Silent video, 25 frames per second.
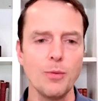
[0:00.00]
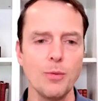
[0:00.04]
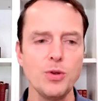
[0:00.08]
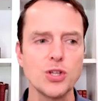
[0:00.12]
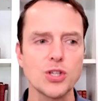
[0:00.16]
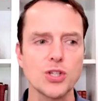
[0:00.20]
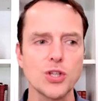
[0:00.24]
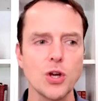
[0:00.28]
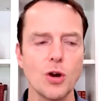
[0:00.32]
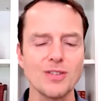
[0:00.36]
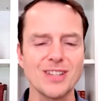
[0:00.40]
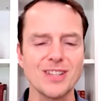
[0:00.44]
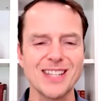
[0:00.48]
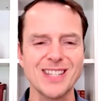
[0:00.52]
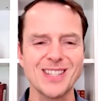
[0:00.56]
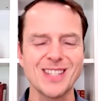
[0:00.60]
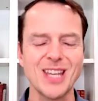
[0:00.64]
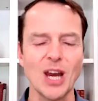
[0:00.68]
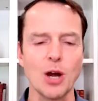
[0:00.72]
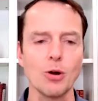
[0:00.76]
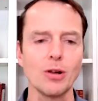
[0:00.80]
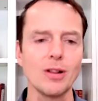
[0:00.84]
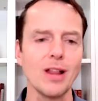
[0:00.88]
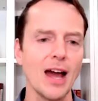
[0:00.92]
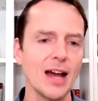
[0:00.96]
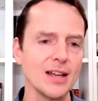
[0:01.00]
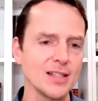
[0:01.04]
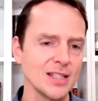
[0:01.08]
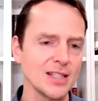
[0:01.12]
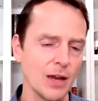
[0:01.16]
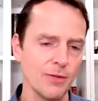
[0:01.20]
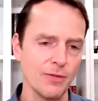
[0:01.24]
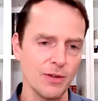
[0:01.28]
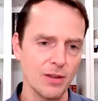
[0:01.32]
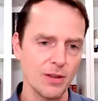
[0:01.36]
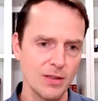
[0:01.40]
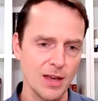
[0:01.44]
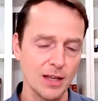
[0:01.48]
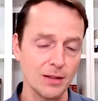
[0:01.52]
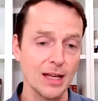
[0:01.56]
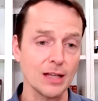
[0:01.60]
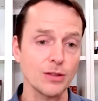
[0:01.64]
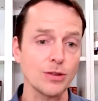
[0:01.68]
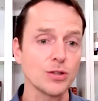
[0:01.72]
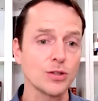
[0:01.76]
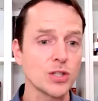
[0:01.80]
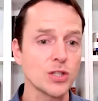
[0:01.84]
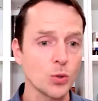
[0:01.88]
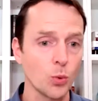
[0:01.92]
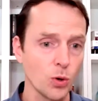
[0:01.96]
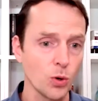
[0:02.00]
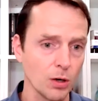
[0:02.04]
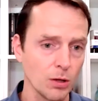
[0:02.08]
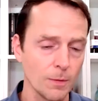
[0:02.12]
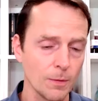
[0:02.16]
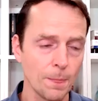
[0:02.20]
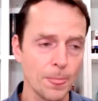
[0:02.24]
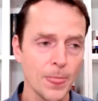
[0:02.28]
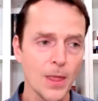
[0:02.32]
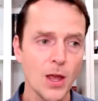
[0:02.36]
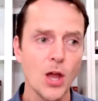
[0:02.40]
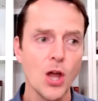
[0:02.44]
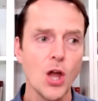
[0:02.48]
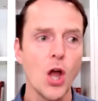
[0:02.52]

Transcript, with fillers: And we start sterilizing everything like the soil.